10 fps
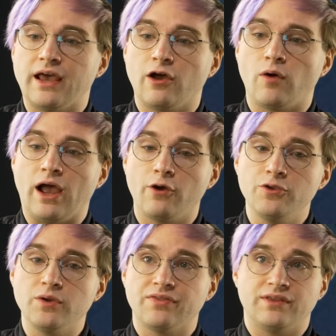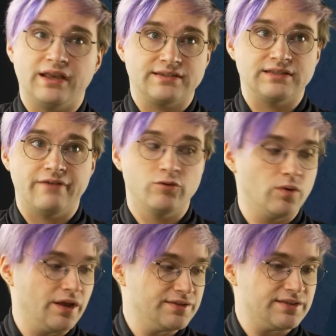Now, how you get the next level
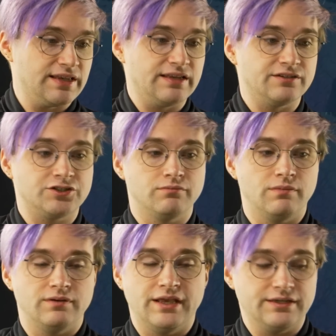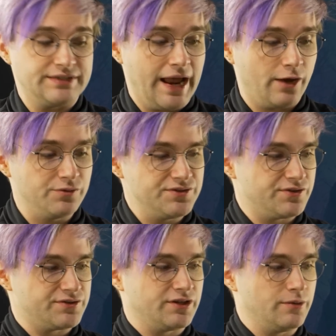ones in towns,
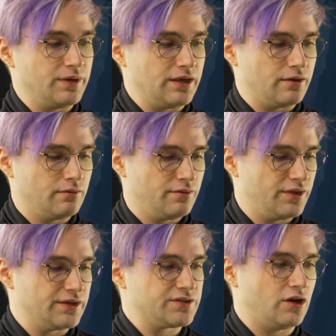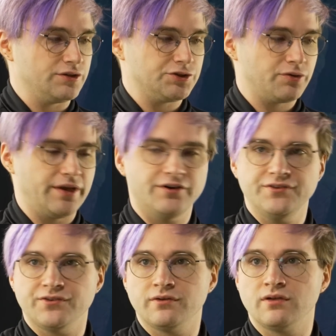there's going to be things called
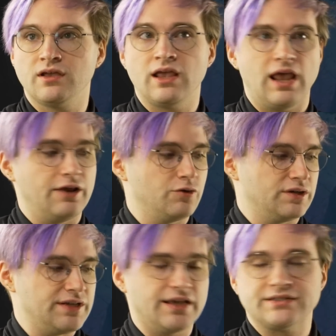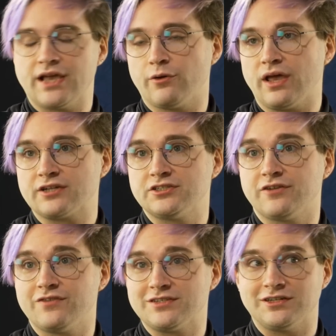trainers. And you can take a town action
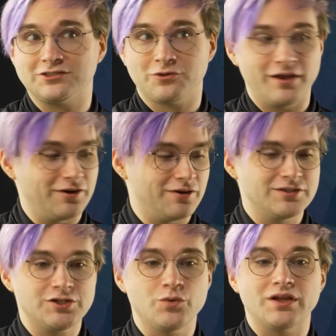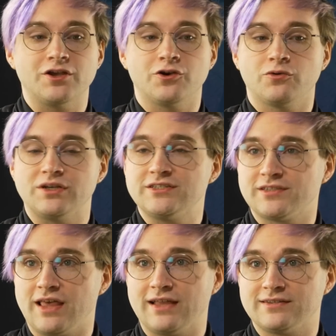to visit a trainer to increase
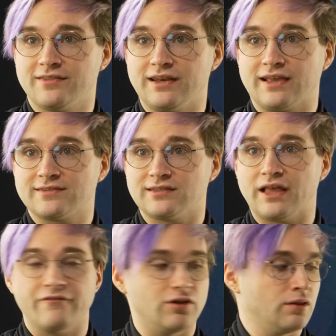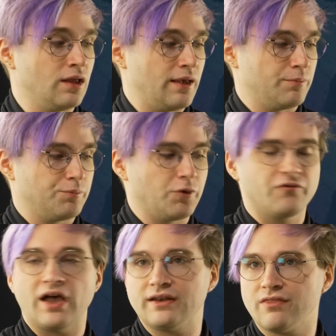that to the next level,
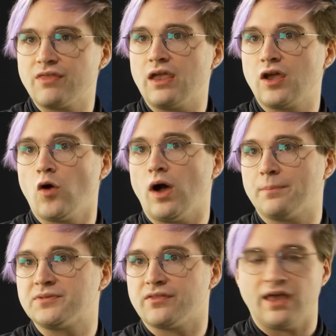provided they go up to